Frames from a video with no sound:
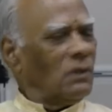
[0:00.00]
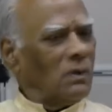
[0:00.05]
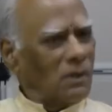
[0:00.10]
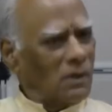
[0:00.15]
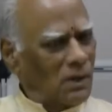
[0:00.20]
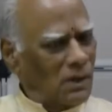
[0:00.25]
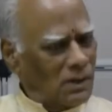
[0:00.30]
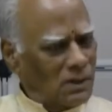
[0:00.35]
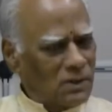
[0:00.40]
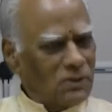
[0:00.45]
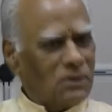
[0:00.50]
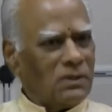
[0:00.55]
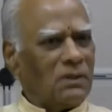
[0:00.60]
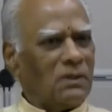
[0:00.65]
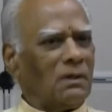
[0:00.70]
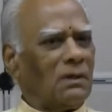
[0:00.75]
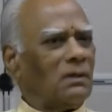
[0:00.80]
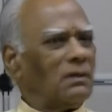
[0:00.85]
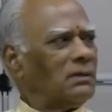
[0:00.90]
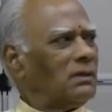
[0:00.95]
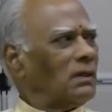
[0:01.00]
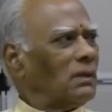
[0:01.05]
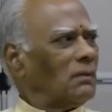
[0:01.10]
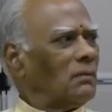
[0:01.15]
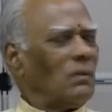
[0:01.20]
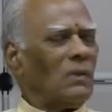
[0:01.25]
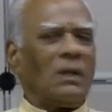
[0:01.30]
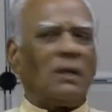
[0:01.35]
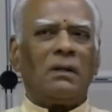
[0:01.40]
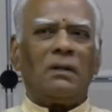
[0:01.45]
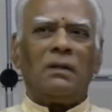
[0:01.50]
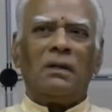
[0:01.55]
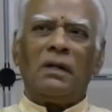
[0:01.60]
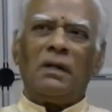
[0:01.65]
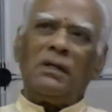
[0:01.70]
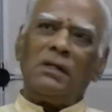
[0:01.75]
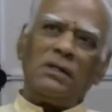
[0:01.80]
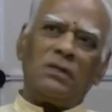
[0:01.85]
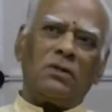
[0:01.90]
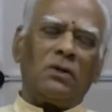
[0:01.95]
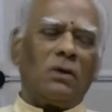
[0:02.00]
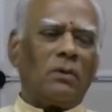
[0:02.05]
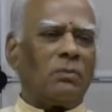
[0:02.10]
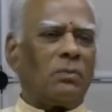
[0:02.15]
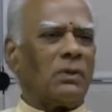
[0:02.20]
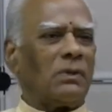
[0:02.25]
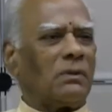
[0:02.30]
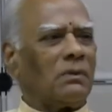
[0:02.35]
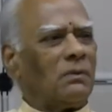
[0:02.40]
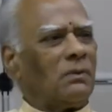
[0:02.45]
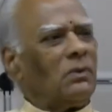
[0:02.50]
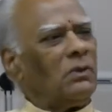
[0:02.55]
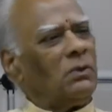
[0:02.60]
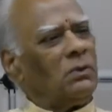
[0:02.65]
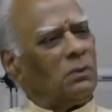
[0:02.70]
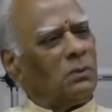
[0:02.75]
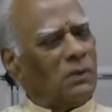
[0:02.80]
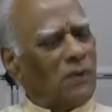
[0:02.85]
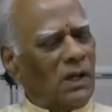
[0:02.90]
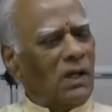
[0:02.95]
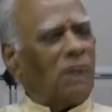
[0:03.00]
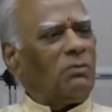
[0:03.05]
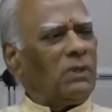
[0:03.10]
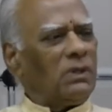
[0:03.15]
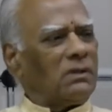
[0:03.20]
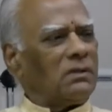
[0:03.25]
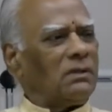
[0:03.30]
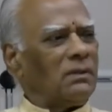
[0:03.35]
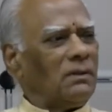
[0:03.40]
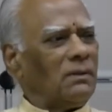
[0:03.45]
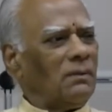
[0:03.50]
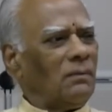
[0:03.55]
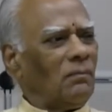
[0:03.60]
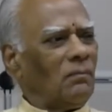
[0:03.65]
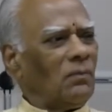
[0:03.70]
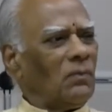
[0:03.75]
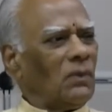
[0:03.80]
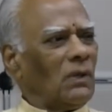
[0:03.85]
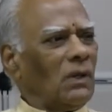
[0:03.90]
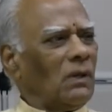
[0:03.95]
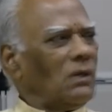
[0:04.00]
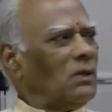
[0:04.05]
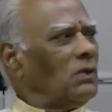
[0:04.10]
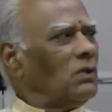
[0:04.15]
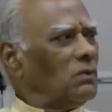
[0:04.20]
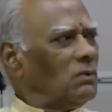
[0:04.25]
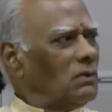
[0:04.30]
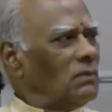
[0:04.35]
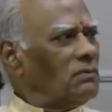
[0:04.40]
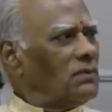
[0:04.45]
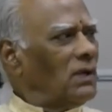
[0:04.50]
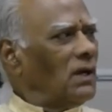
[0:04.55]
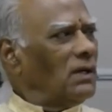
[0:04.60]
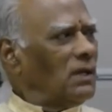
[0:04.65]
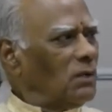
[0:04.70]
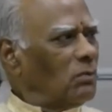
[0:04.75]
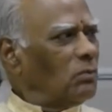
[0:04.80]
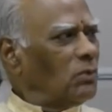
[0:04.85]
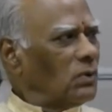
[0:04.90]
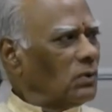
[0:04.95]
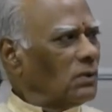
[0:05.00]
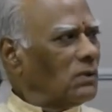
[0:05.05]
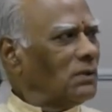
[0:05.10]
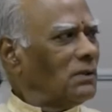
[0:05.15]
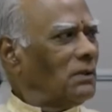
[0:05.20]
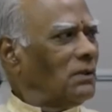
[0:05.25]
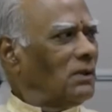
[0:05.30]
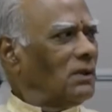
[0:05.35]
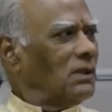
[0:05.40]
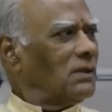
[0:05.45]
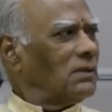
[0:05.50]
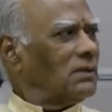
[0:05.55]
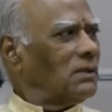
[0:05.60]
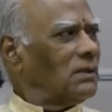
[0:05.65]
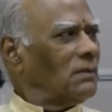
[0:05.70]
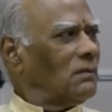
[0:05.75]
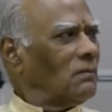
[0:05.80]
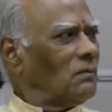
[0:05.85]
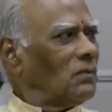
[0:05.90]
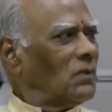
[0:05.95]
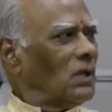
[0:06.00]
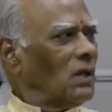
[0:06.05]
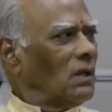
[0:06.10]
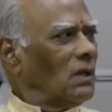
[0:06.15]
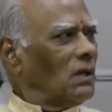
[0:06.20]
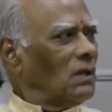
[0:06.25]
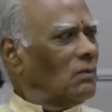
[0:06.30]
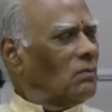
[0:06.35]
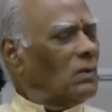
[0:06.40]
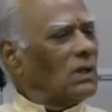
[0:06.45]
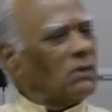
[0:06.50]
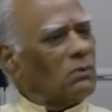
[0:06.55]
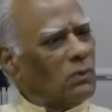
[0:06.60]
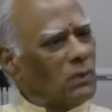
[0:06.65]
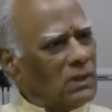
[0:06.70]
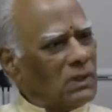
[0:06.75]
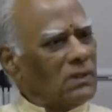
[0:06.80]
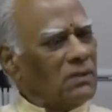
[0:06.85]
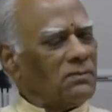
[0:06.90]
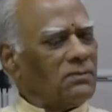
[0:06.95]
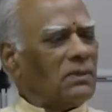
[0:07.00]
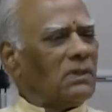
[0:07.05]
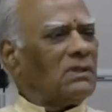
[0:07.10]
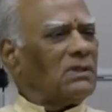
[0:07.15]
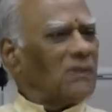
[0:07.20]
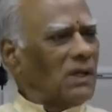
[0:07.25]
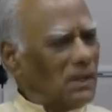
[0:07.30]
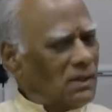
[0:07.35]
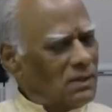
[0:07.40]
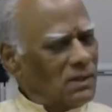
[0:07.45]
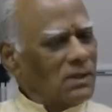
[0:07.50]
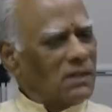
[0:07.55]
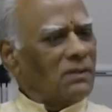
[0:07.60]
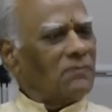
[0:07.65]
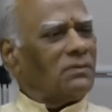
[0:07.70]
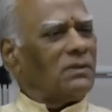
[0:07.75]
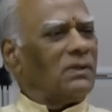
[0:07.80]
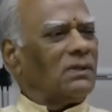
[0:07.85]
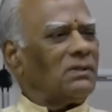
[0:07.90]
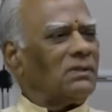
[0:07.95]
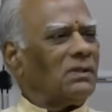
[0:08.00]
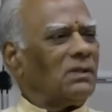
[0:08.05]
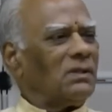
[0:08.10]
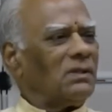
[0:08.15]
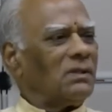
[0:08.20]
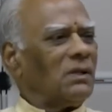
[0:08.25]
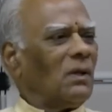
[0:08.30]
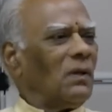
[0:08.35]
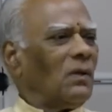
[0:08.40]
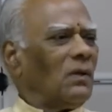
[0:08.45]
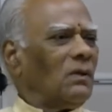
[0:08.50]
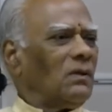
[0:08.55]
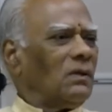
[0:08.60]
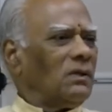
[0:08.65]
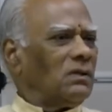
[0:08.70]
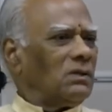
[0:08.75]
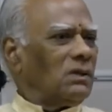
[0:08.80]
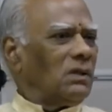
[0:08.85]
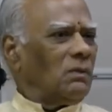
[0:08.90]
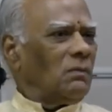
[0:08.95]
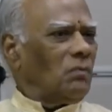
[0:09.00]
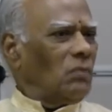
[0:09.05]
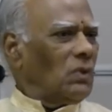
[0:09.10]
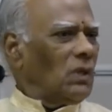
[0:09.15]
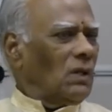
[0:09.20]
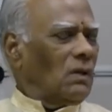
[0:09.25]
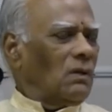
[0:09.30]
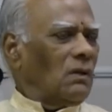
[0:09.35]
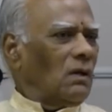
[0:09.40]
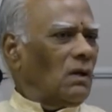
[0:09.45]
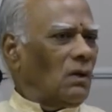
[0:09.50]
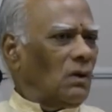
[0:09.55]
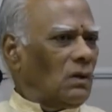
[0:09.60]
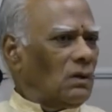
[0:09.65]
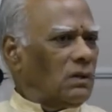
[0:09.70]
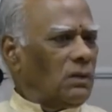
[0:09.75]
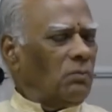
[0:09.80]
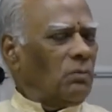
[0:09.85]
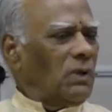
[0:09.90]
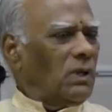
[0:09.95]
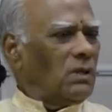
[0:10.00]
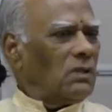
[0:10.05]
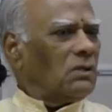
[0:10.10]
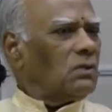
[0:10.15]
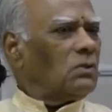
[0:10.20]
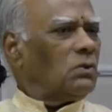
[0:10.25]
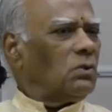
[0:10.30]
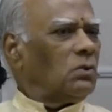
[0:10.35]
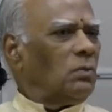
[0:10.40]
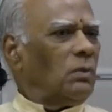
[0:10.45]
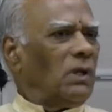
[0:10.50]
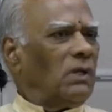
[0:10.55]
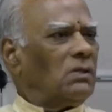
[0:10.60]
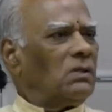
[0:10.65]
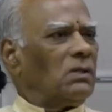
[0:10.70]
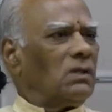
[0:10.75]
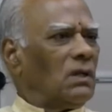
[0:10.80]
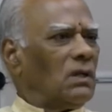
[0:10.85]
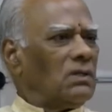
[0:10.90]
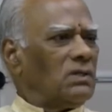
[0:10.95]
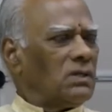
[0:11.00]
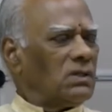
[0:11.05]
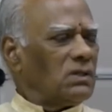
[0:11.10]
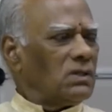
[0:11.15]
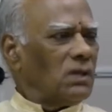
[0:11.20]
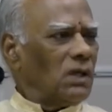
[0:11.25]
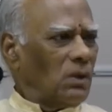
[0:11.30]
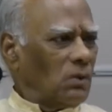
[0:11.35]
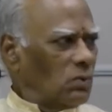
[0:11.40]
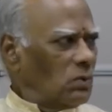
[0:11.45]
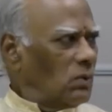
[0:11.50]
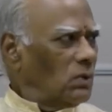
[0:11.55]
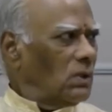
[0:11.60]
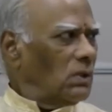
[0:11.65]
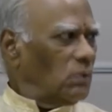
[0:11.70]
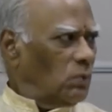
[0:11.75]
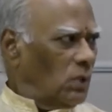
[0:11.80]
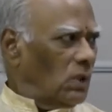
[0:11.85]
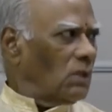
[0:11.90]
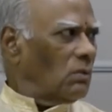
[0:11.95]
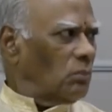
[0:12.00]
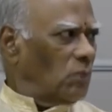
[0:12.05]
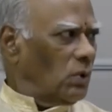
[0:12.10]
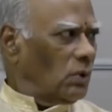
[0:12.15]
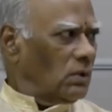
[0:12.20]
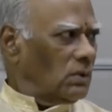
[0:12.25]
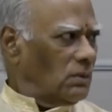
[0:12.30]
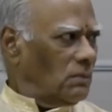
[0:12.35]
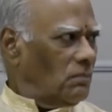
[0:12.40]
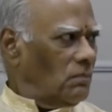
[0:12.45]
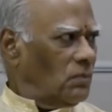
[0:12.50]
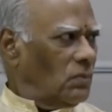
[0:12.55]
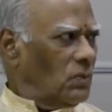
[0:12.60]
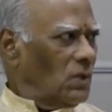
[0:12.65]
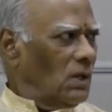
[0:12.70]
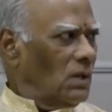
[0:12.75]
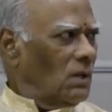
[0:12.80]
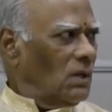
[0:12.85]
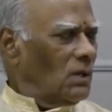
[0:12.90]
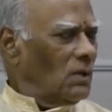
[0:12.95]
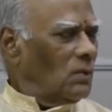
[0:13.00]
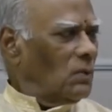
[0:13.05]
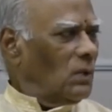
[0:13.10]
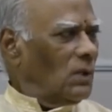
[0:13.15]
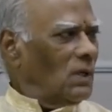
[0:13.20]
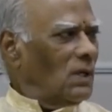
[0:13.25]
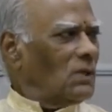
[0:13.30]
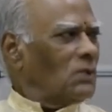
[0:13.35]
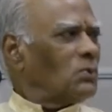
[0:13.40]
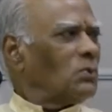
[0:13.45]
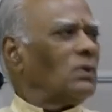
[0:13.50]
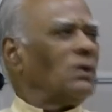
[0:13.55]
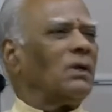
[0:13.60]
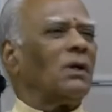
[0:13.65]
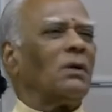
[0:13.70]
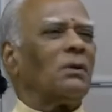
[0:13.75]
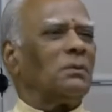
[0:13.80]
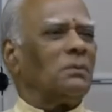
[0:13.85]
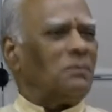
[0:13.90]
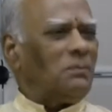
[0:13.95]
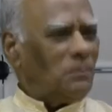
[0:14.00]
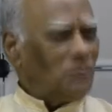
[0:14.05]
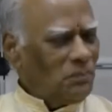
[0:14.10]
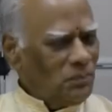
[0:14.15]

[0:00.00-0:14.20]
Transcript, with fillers: Not a single thing. Any topic, you name it, you will find a book on it. But one difference, another difference is, you see, all the two major religions have only one book, whereas we have